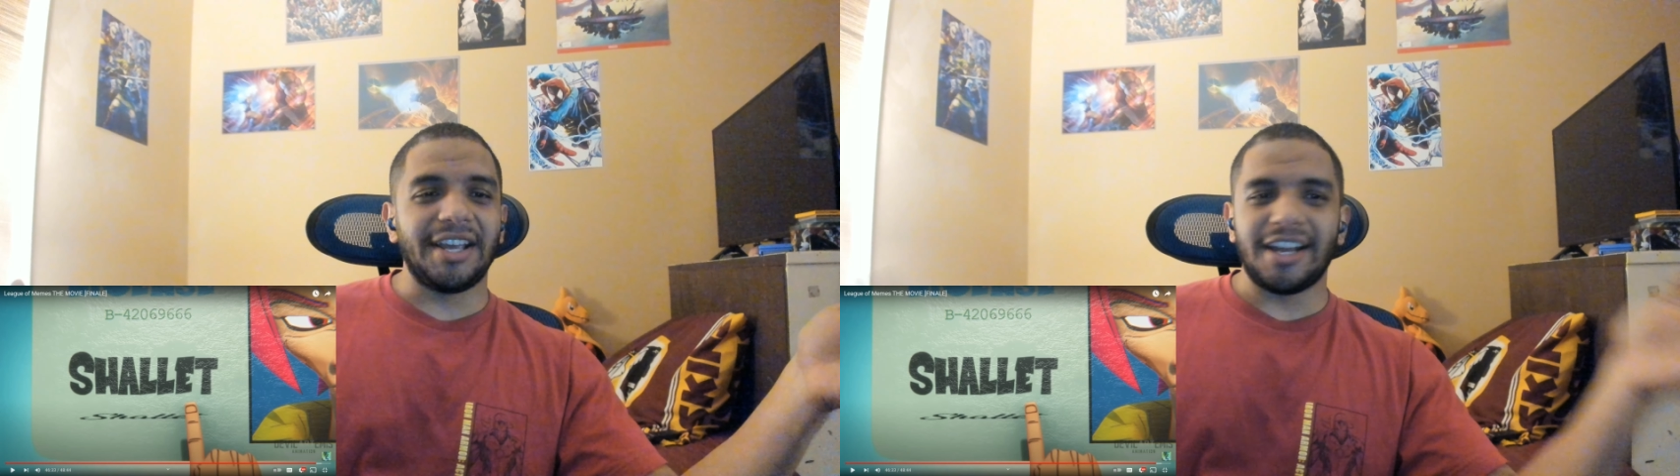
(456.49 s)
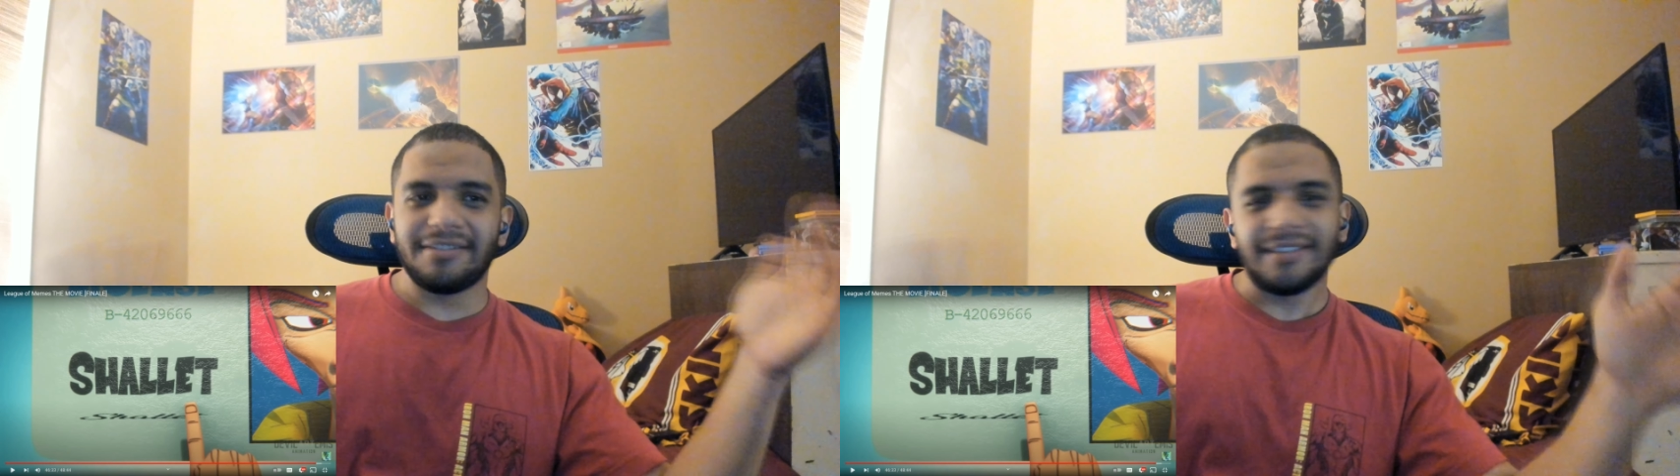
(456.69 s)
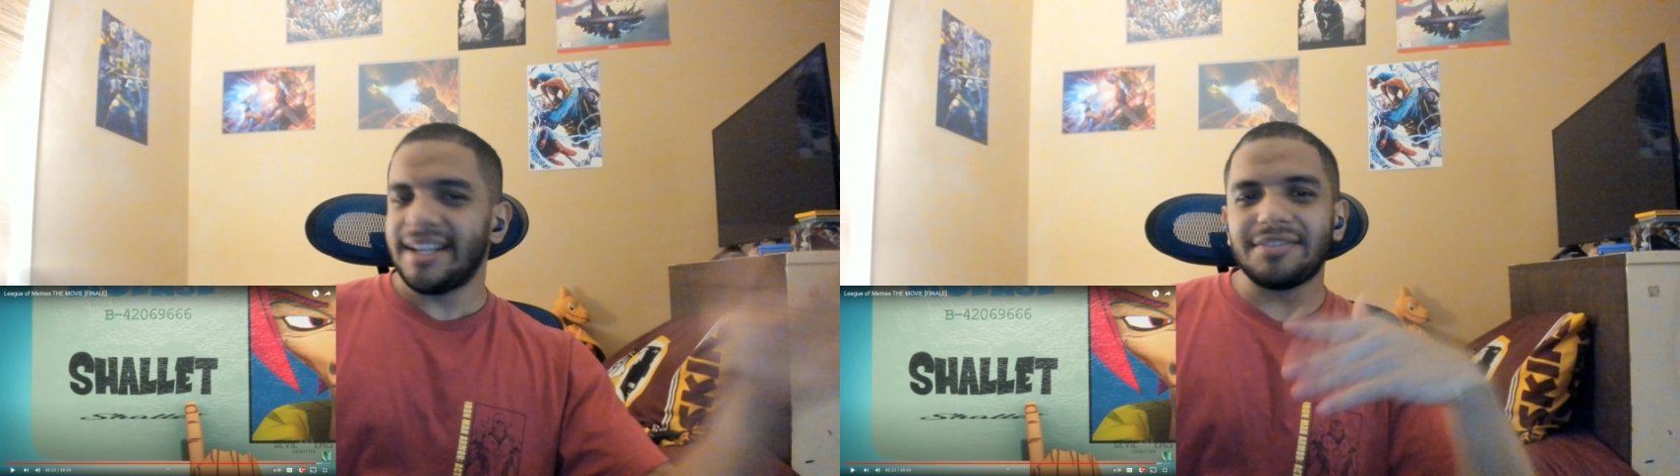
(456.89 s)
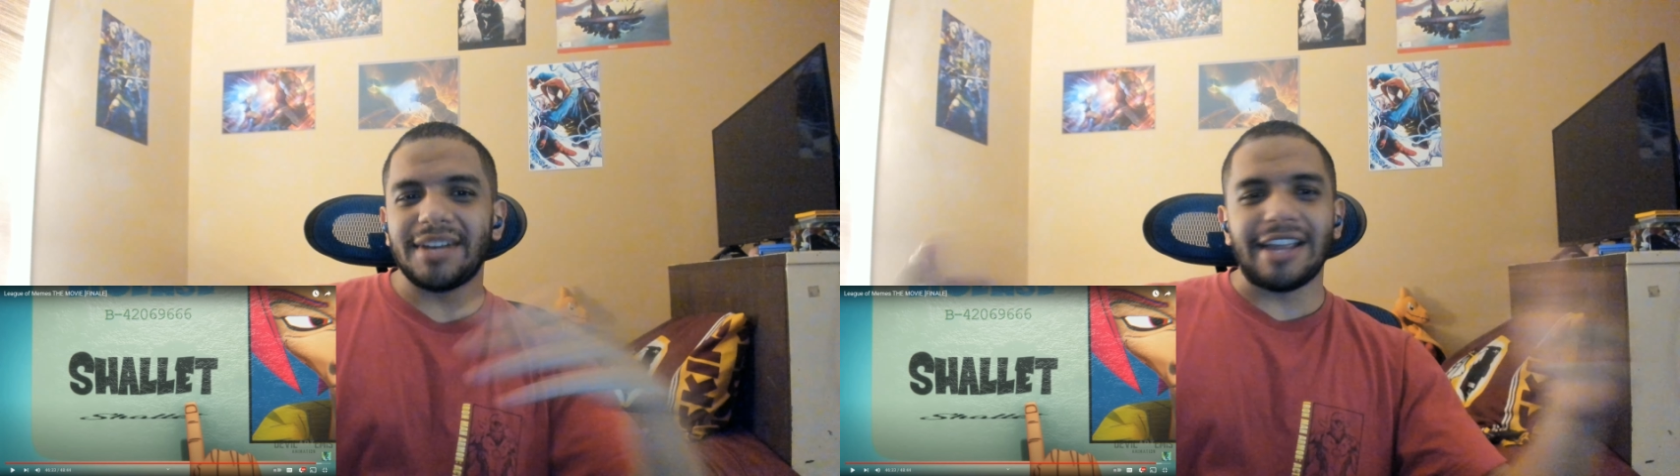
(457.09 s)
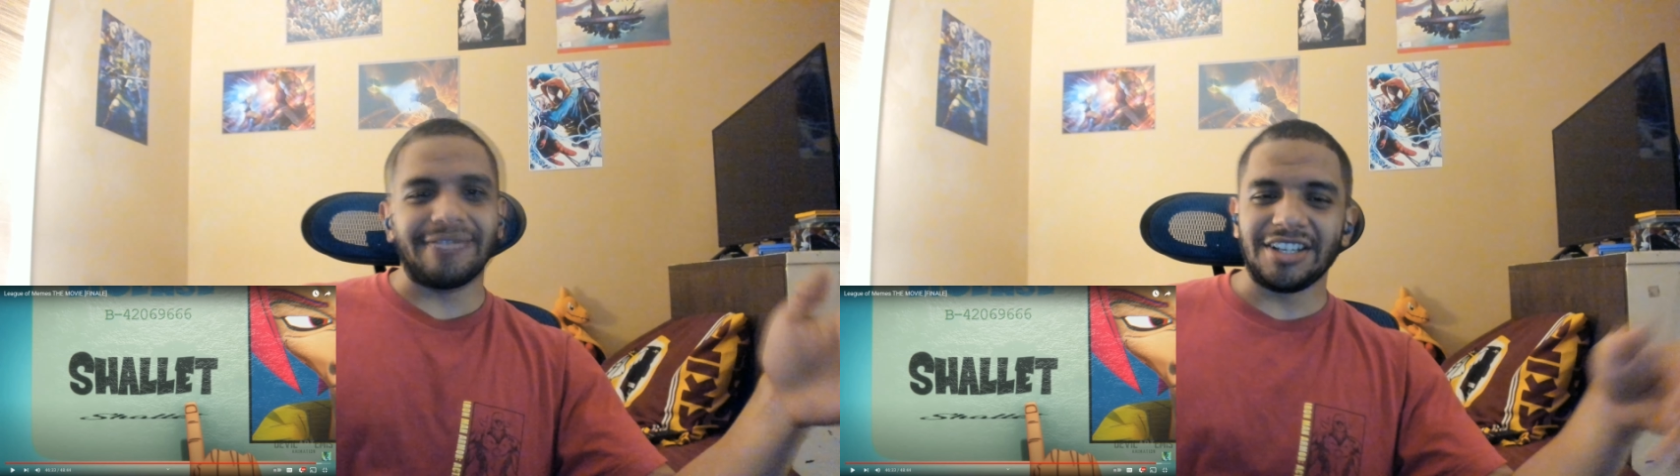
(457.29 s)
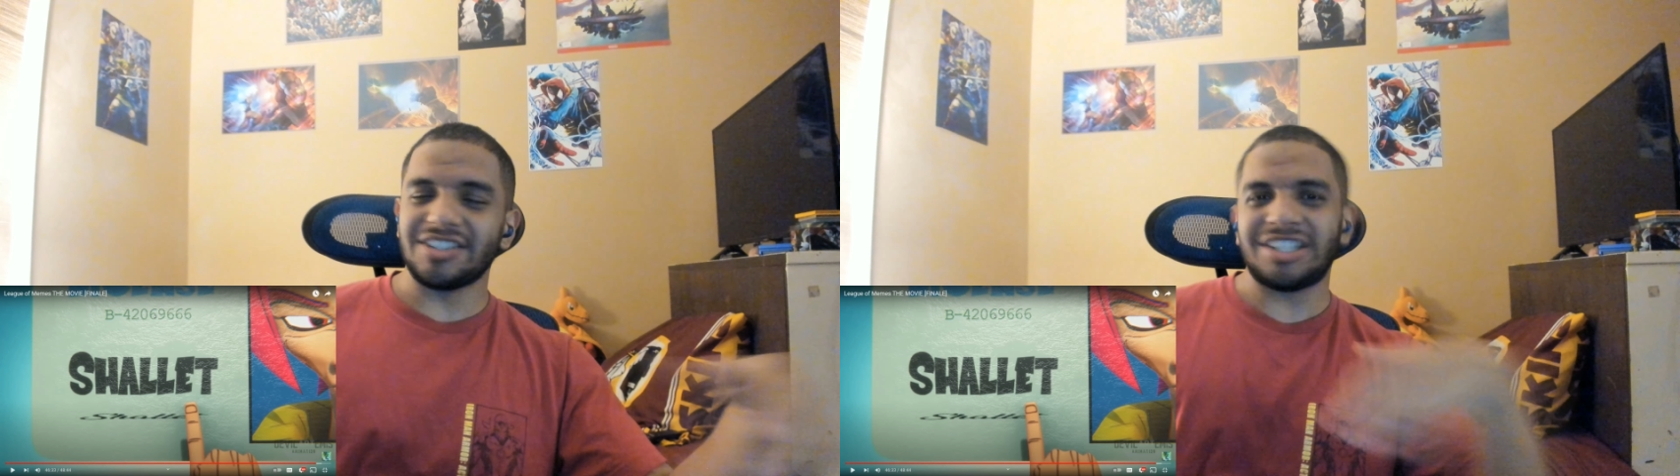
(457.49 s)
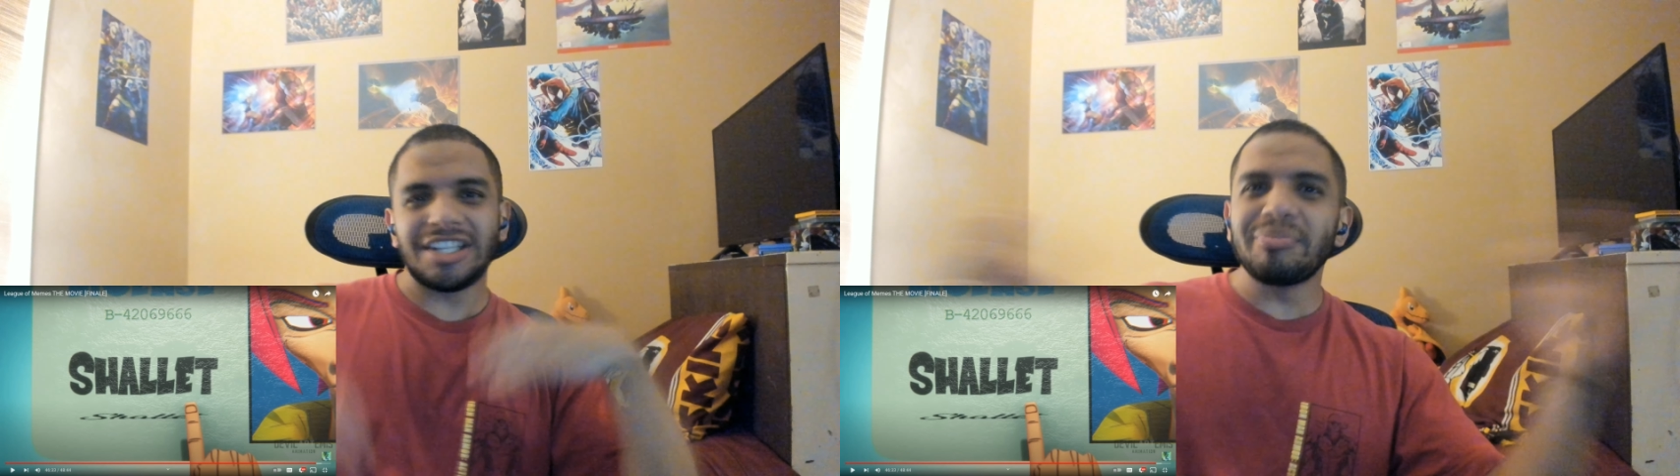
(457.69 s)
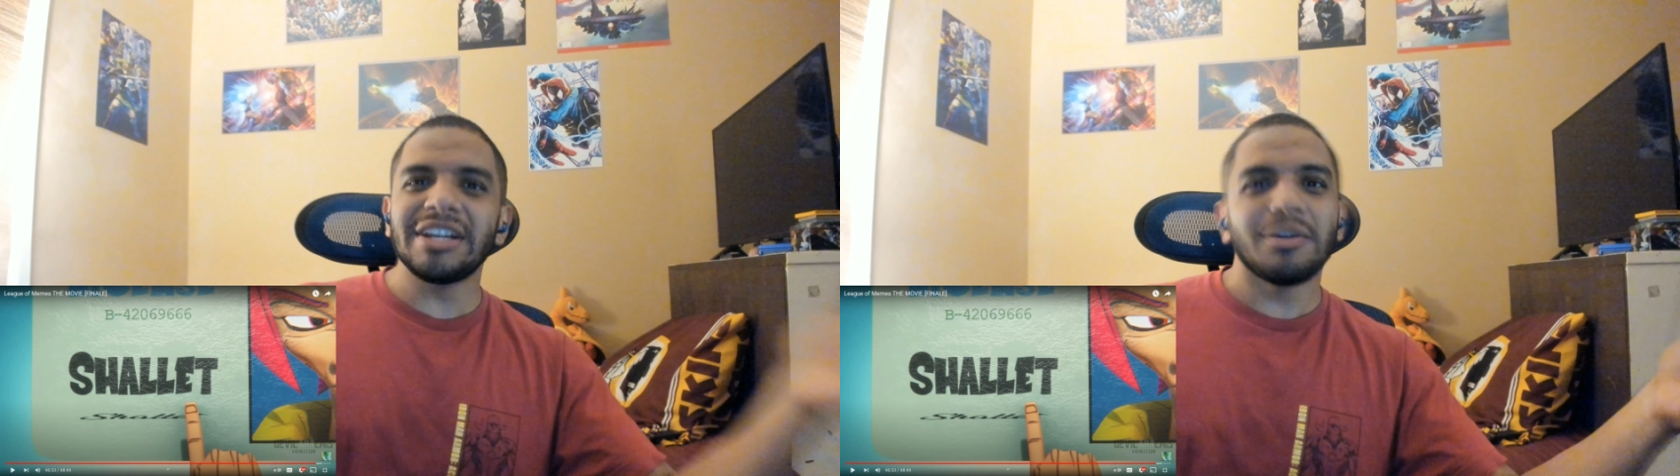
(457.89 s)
I, that's what I think. Shiblet